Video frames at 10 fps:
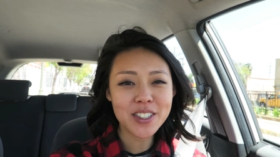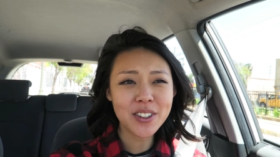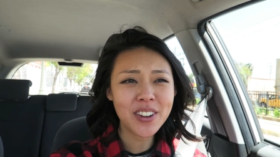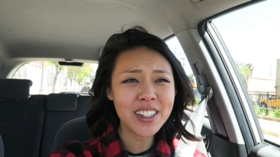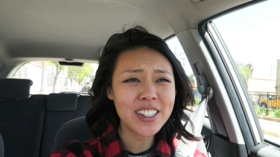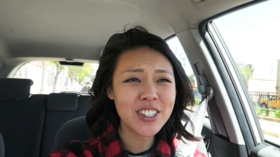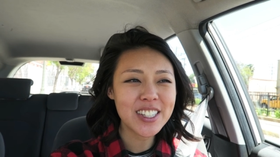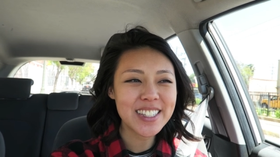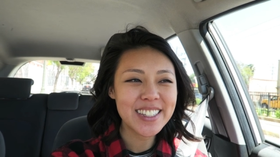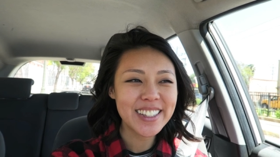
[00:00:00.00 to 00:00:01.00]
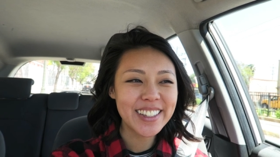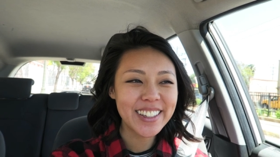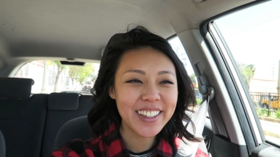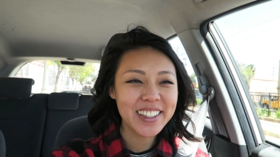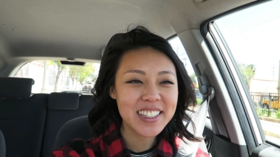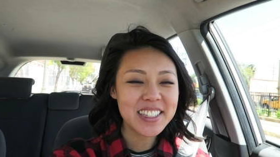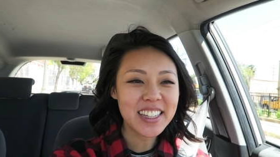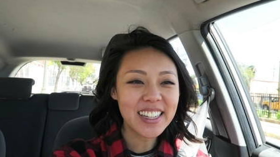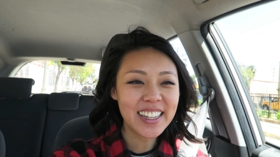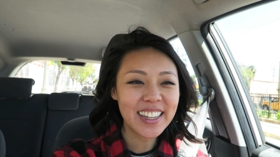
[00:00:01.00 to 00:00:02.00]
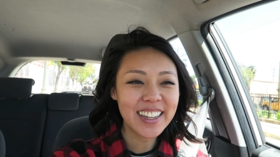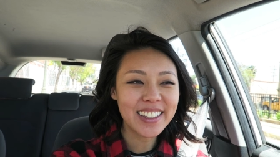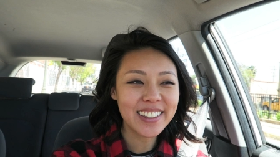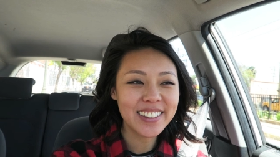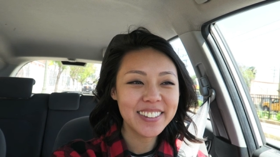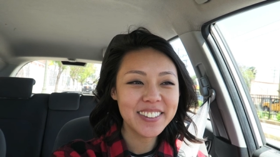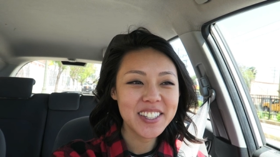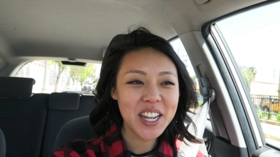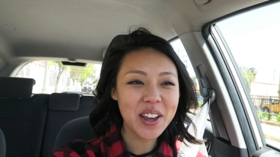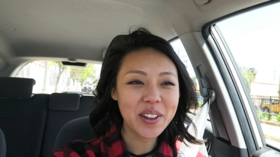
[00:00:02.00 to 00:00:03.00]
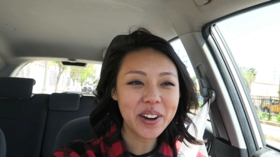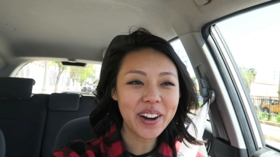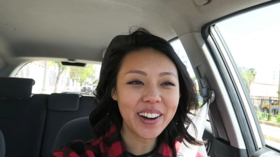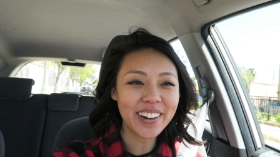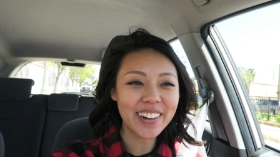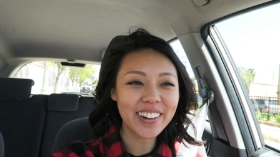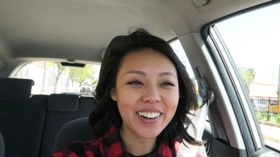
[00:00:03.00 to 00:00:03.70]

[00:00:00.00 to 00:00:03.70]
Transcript: was so good to just see Taylor